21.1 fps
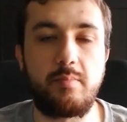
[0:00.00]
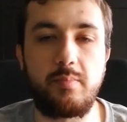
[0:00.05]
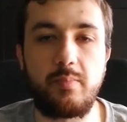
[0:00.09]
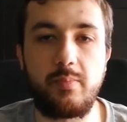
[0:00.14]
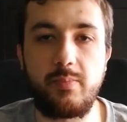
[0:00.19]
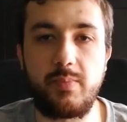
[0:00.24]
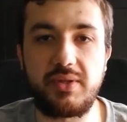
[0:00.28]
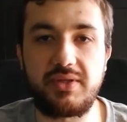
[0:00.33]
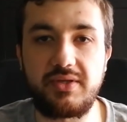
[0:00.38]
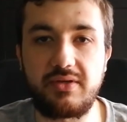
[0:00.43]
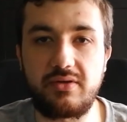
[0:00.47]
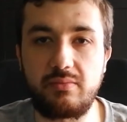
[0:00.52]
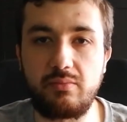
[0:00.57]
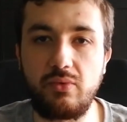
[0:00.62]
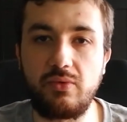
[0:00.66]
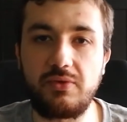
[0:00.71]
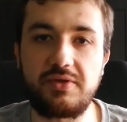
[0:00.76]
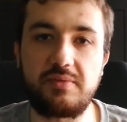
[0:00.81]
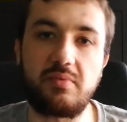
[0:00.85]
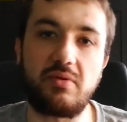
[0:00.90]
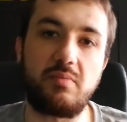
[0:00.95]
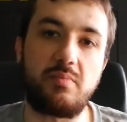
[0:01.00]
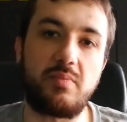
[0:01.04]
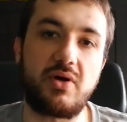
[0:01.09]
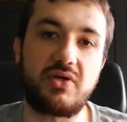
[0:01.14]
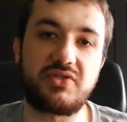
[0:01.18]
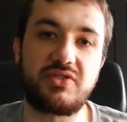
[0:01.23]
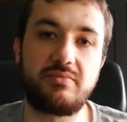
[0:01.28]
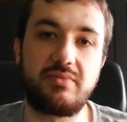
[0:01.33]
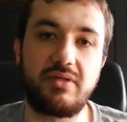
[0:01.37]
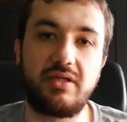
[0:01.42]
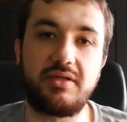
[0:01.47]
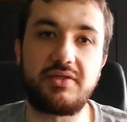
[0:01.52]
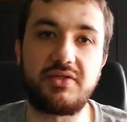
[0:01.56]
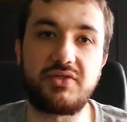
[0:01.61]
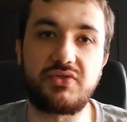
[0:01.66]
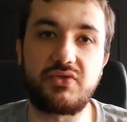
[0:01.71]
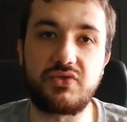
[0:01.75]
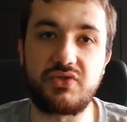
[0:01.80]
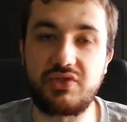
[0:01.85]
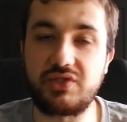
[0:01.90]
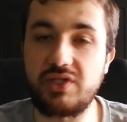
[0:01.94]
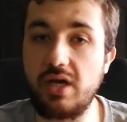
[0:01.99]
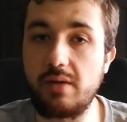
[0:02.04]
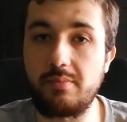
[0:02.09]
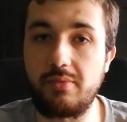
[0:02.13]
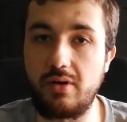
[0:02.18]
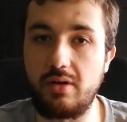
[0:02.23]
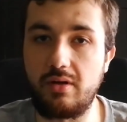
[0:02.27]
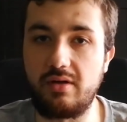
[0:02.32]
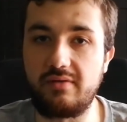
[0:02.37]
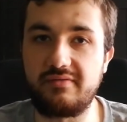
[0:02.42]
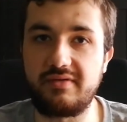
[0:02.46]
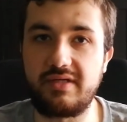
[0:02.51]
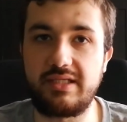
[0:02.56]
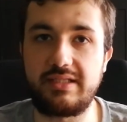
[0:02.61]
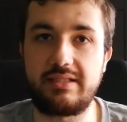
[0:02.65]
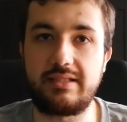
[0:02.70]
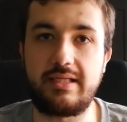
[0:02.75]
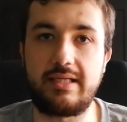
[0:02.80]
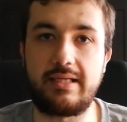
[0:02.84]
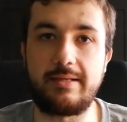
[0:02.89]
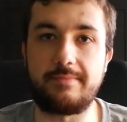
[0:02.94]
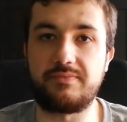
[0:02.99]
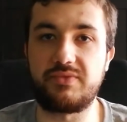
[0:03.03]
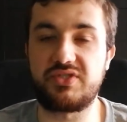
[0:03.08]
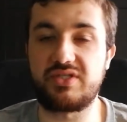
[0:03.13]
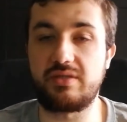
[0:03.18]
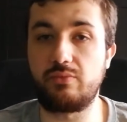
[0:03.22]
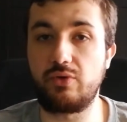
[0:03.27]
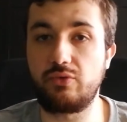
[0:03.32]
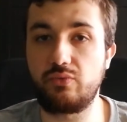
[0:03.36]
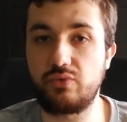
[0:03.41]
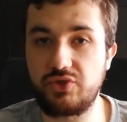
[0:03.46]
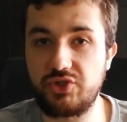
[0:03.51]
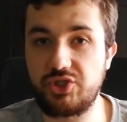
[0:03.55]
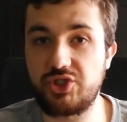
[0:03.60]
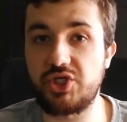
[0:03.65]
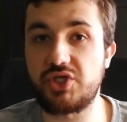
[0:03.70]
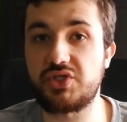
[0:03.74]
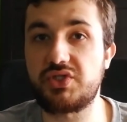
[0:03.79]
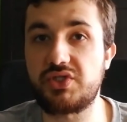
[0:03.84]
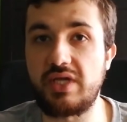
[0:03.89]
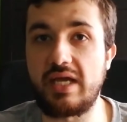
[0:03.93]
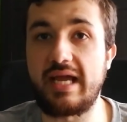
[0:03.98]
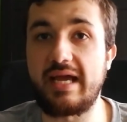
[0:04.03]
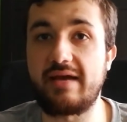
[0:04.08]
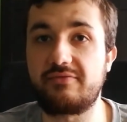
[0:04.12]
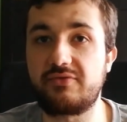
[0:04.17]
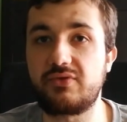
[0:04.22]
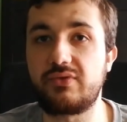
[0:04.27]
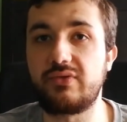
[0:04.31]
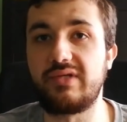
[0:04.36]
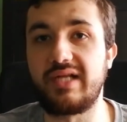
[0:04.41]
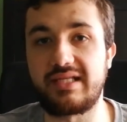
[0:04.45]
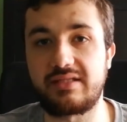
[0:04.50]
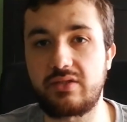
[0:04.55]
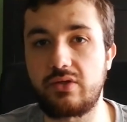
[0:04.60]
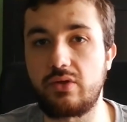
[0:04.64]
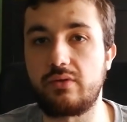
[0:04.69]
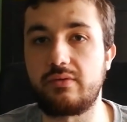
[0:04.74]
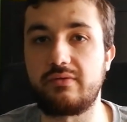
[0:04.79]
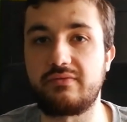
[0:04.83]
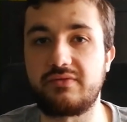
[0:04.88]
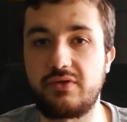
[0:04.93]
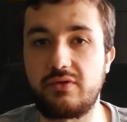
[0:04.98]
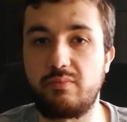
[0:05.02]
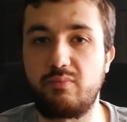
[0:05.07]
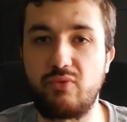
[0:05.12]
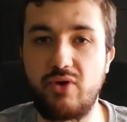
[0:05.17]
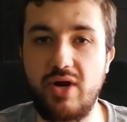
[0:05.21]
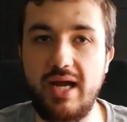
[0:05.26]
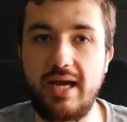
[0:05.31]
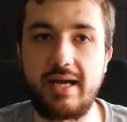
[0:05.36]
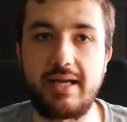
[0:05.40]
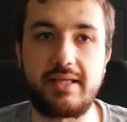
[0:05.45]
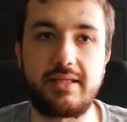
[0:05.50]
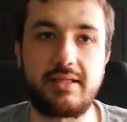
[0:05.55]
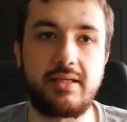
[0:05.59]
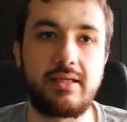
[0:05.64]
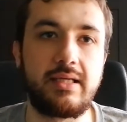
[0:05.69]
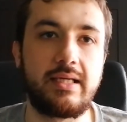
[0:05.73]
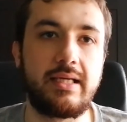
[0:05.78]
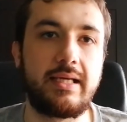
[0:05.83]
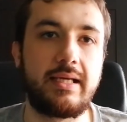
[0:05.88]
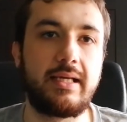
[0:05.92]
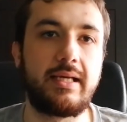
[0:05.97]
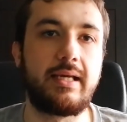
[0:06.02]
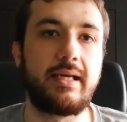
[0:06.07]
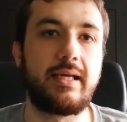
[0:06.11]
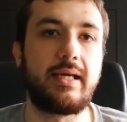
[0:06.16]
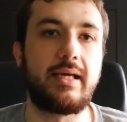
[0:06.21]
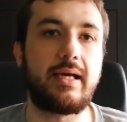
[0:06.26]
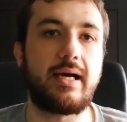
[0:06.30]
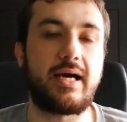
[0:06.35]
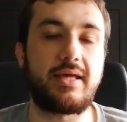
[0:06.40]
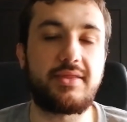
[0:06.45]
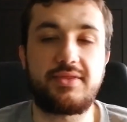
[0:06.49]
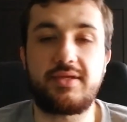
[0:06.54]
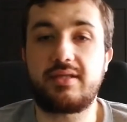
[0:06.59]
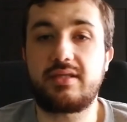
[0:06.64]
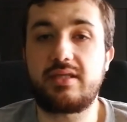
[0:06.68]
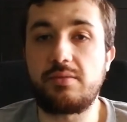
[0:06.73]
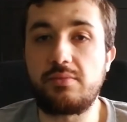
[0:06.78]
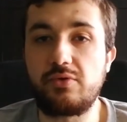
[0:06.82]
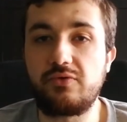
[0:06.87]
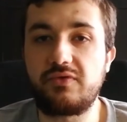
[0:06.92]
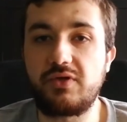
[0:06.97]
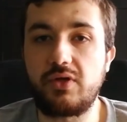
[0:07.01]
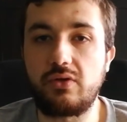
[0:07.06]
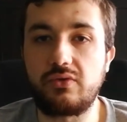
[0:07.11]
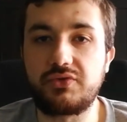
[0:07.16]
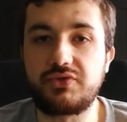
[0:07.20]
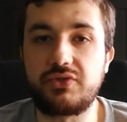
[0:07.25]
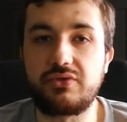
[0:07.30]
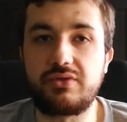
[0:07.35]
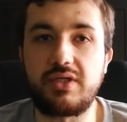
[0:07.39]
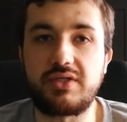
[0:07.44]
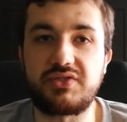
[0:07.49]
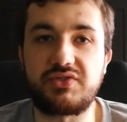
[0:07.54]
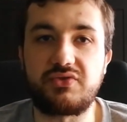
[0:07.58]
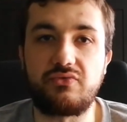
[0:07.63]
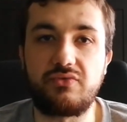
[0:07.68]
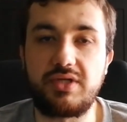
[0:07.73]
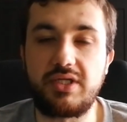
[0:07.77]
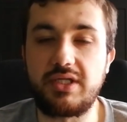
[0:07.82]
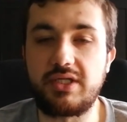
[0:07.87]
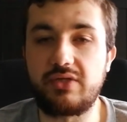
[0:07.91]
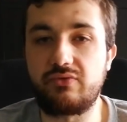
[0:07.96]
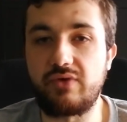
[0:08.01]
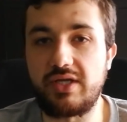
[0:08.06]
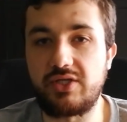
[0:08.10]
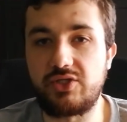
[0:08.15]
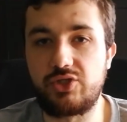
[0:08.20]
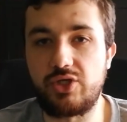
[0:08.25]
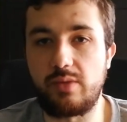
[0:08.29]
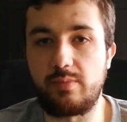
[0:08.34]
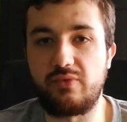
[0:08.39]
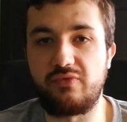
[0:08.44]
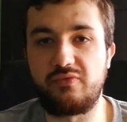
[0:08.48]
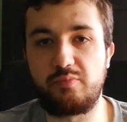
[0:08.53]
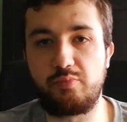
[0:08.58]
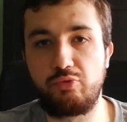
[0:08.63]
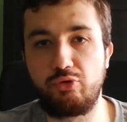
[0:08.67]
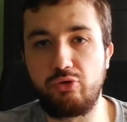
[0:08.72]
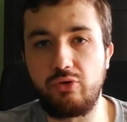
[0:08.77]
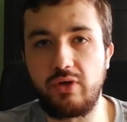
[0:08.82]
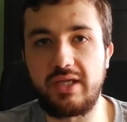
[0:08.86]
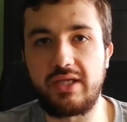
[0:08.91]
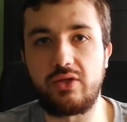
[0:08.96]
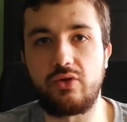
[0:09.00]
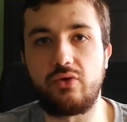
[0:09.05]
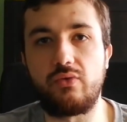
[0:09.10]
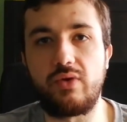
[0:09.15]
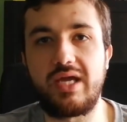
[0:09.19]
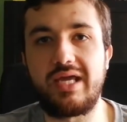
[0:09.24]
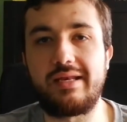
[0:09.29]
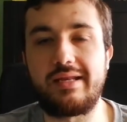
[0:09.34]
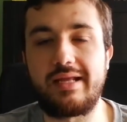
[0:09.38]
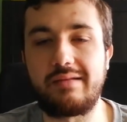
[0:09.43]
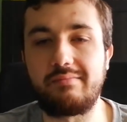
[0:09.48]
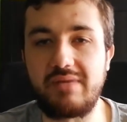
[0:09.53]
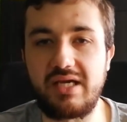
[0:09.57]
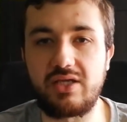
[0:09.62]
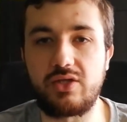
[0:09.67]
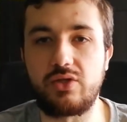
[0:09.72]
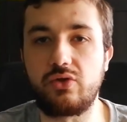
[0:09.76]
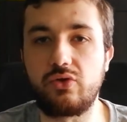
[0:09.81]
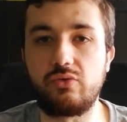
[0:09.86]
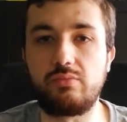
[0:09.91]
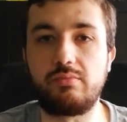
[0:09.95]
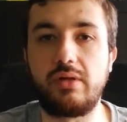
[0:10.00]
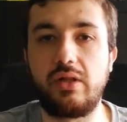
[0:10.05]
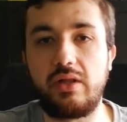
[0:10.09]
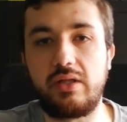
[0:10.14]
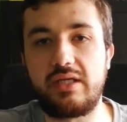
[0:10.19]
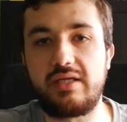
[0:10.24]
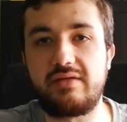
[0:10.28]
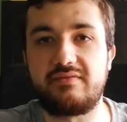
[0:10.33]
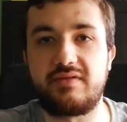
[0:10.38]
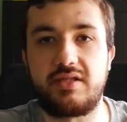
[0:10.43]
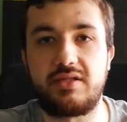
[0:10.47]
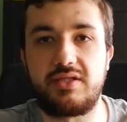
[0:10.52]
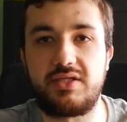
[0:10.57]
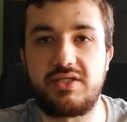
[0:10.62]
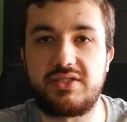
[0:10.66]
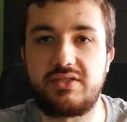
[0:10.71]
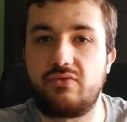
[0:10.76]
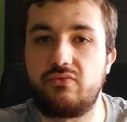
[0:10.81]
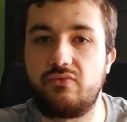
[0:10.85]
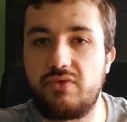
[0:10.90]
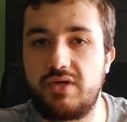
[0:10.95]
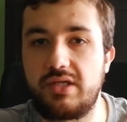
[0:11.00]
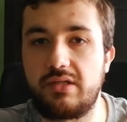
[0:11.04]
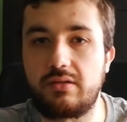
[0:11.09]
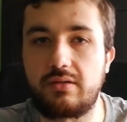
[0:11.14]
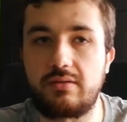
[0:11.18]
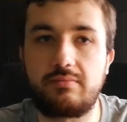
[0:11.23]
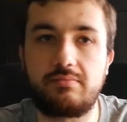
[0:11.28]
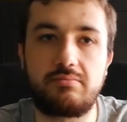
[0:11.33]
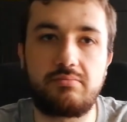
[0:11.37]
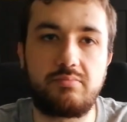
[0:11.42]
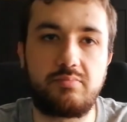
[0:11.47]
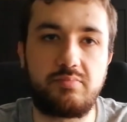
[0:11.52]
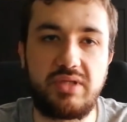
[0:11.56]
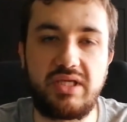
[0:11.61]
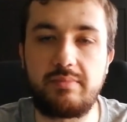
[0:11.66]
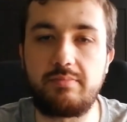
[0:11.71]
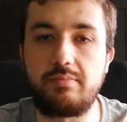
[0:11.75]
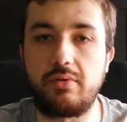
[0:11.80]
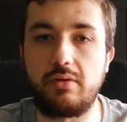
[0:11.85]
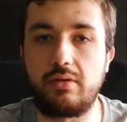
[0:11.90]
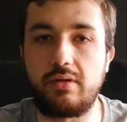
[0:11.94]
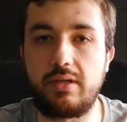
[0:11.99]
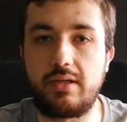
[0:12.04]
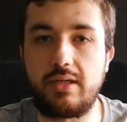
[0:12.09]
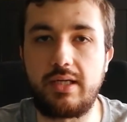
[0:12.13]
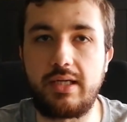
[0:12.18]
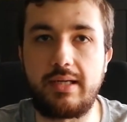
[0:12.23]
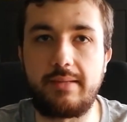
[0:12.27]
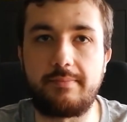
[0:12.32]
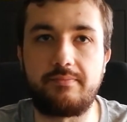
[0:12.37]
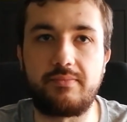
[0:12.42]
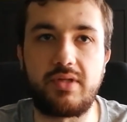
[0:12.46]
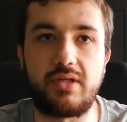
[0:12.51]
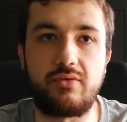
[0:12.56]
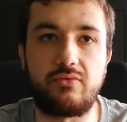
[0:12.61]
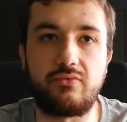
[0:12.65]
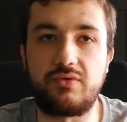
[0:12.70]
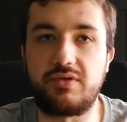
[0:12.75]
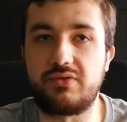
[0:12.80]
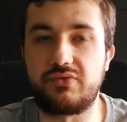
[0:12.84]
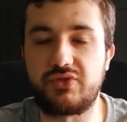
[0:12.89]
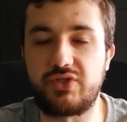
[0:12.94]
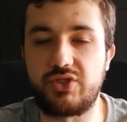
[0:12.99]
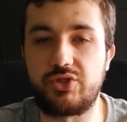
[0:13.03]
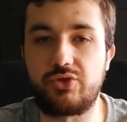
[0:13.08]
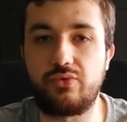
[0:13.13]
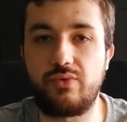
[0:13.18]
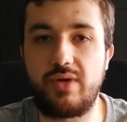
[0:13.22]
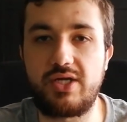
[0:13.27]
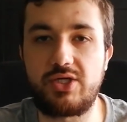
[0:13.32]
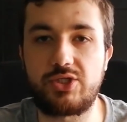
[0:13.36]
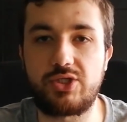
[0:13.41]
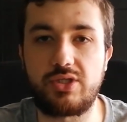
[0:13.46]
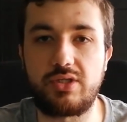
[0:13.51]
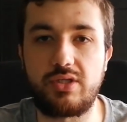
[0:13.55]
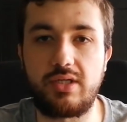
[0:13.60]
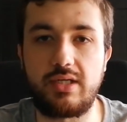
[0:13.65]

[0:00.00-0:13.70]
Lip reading: But there are multiple possibilities to stop all of it. Someone would just have to let go of their pride. I think the movie also does a really great job of pulling you in and making you believe that these are real people and a real situation.